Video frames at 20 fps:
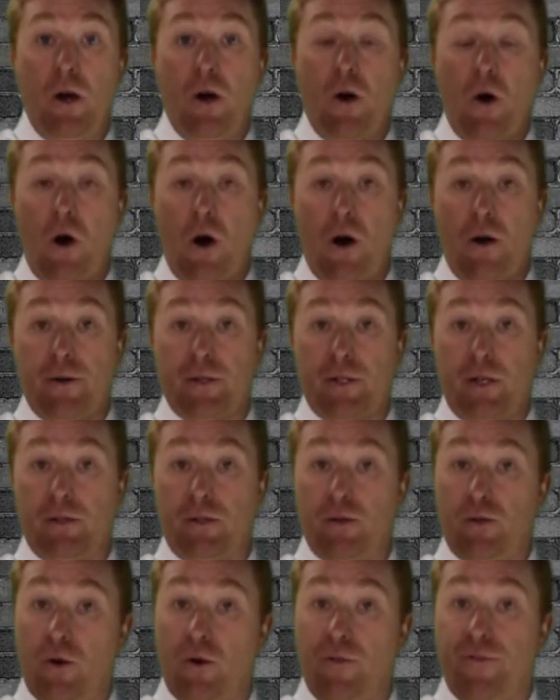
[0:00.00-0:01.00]
or
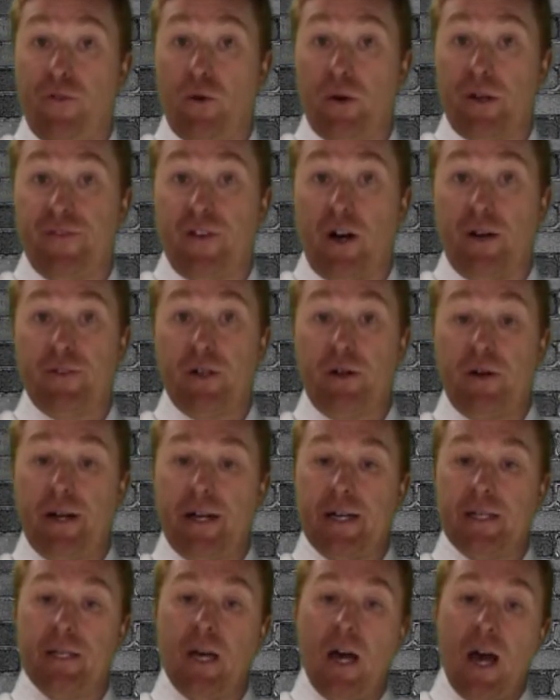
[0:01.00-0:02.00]
horizontal or 45
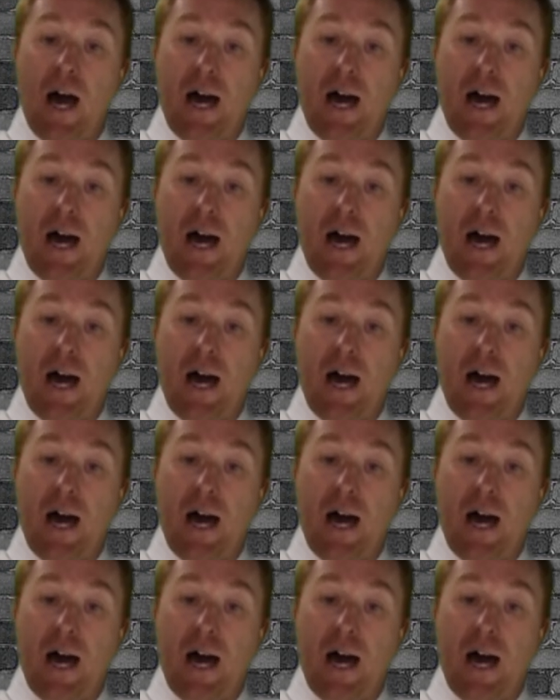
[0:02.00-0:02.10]
degrees,